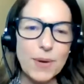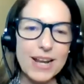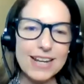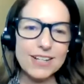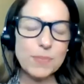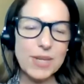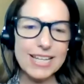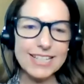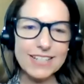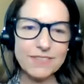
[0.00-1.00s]
but it'll
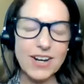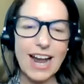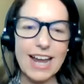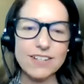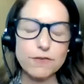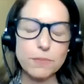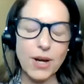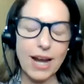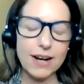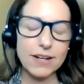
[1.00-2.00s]
be a different kind of
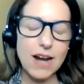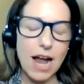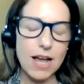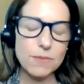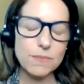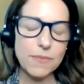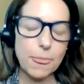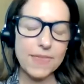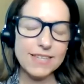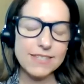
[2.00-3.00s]
prayer.
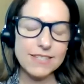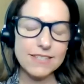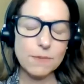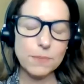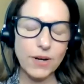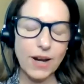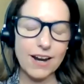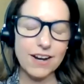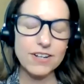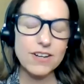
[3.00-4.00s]
This is a
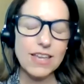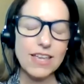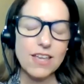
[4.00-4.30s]
prayer